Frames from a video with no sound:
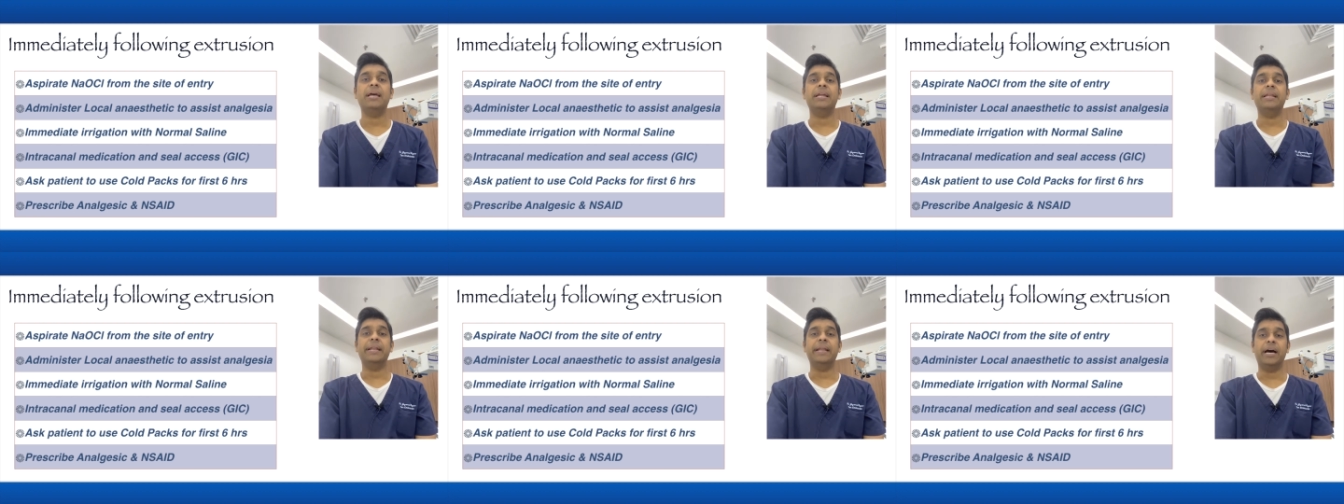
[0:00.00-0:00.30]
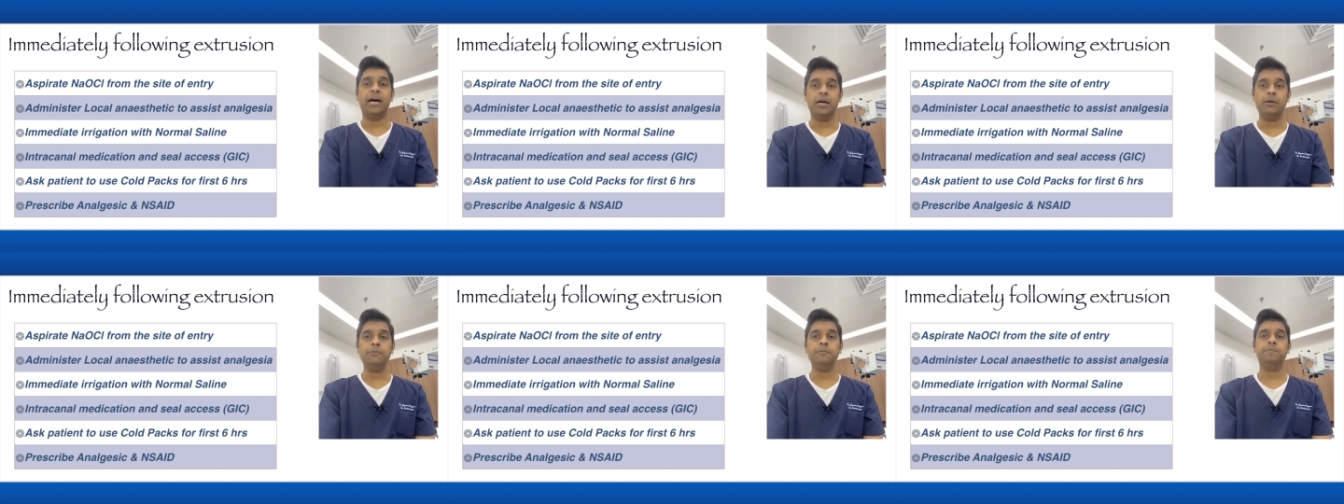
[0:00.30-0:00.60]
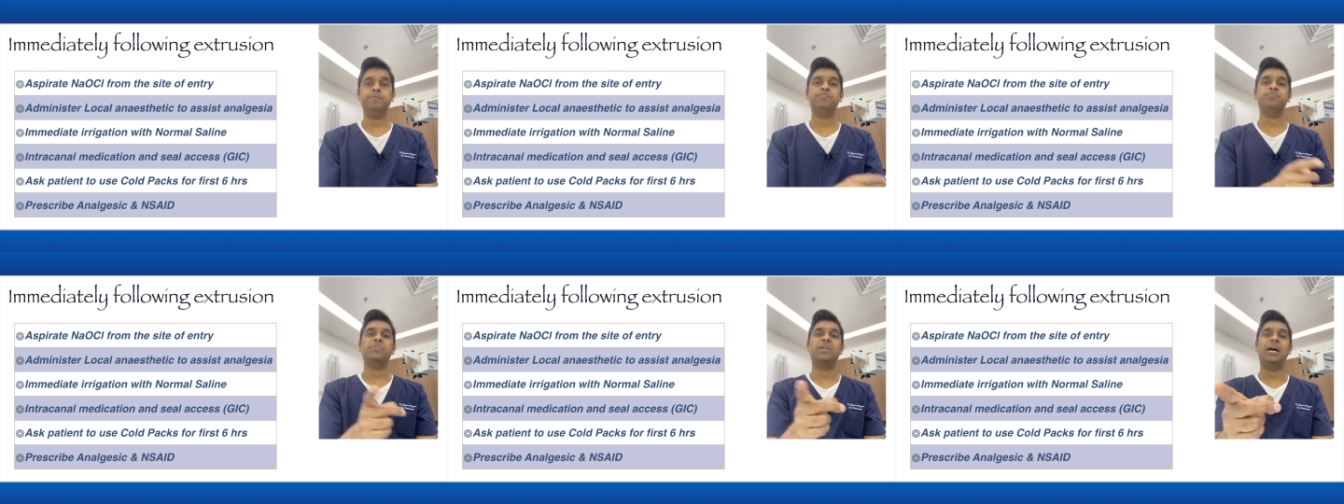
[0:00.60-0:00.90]
Now,
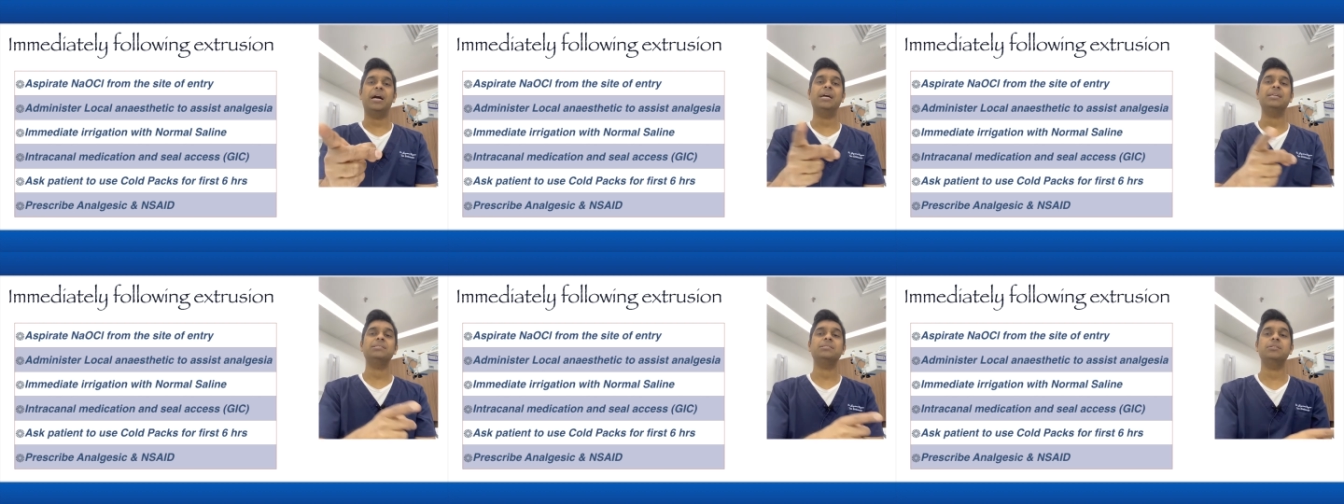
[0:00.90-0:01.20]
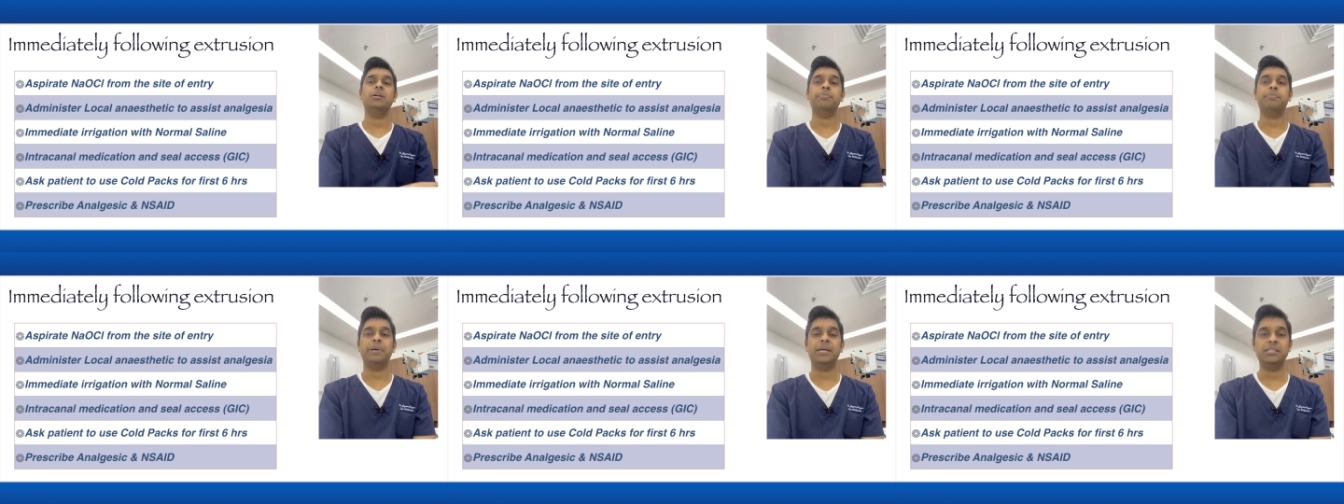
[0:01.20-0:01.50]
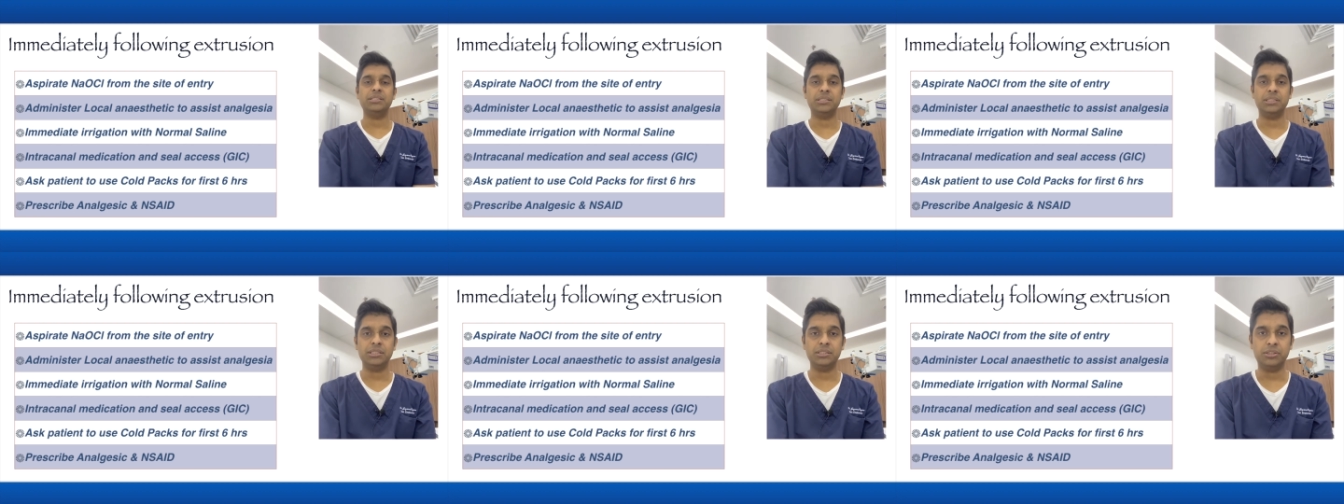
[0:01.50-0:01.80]
ask your
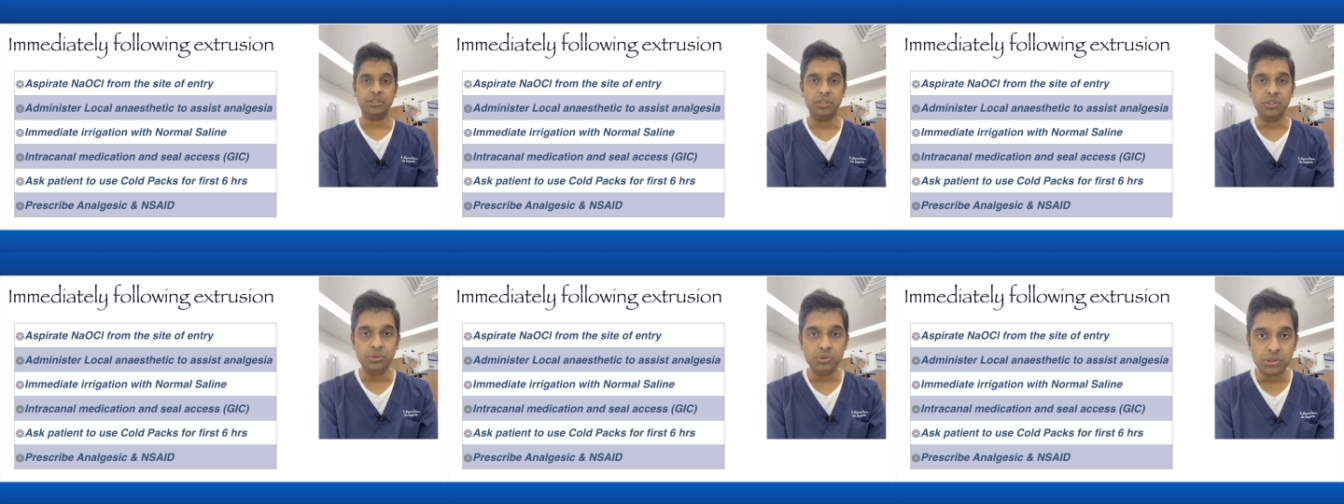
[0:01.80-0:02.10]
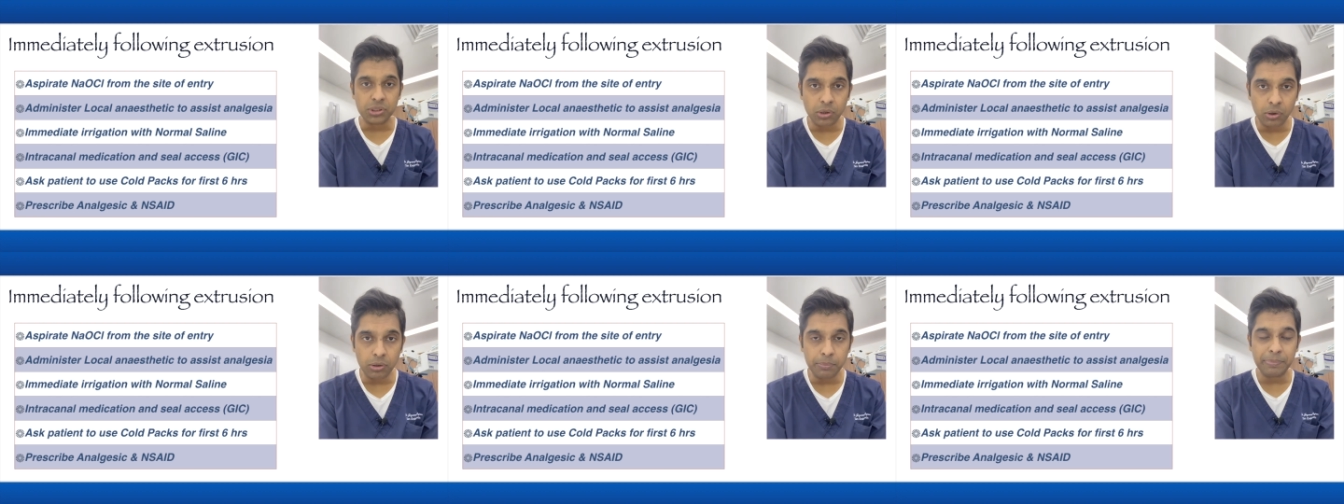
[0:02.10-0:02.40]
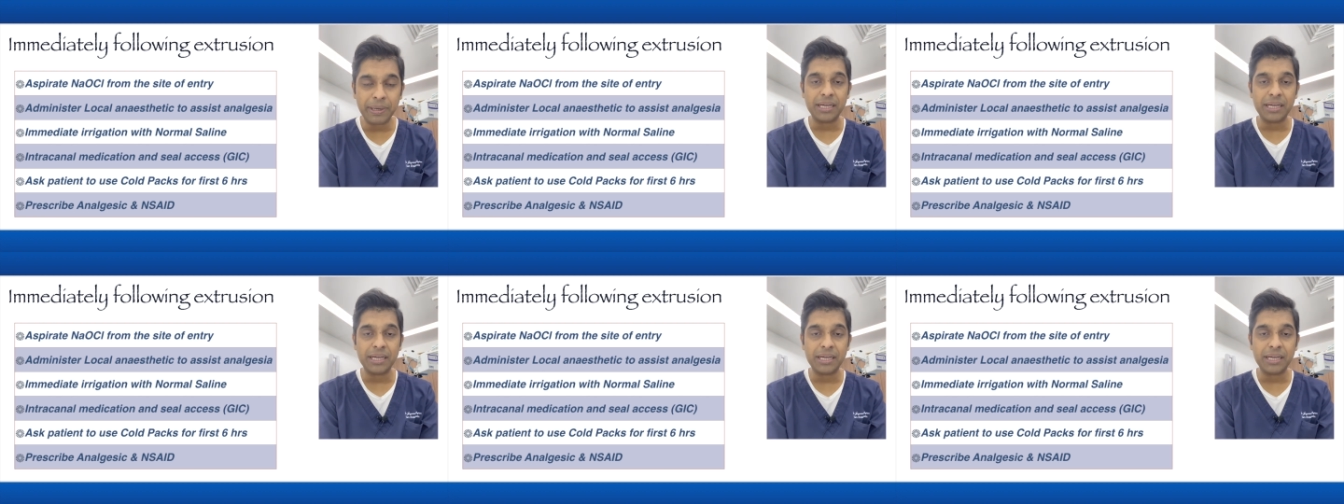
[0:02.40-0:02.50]
patient to use cold